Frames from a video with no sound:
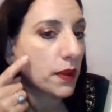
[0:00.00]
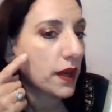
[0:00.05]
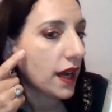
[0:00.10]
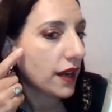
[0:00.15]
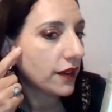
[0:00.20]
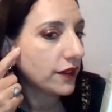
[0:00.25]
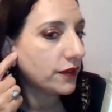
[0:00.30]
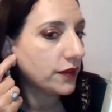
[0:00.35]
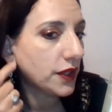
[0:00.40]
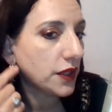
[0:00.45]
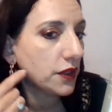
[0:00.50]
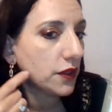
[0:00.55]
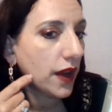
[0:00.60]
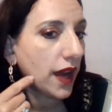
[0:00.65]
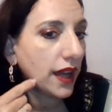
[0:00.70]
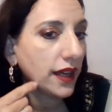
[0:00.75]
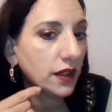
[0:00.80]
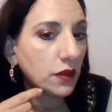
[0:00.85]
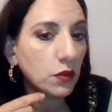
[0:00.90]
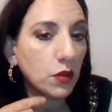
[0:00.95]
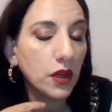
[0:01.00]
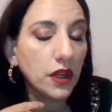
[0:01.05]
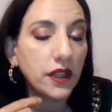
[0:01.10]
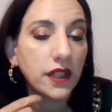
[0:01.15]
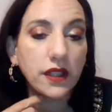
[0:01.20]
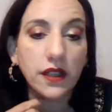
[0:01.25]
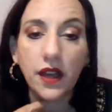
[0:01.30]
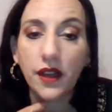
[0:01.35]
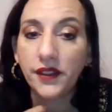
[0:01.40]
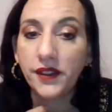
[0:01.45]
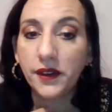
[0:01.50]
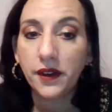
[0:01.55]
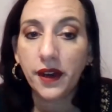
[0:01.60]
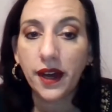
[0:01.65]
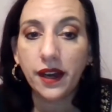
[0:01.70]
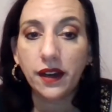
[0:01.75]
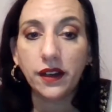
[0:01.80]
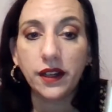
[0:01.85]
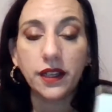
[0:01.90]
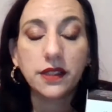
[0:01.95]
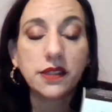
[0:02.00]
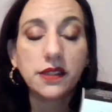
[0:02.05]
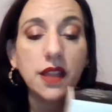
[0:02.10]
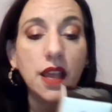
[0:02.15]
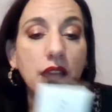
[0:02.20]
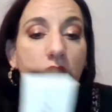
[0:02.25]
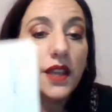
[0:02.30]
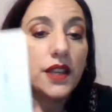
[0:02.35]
But I've, you know, had it work in other areas.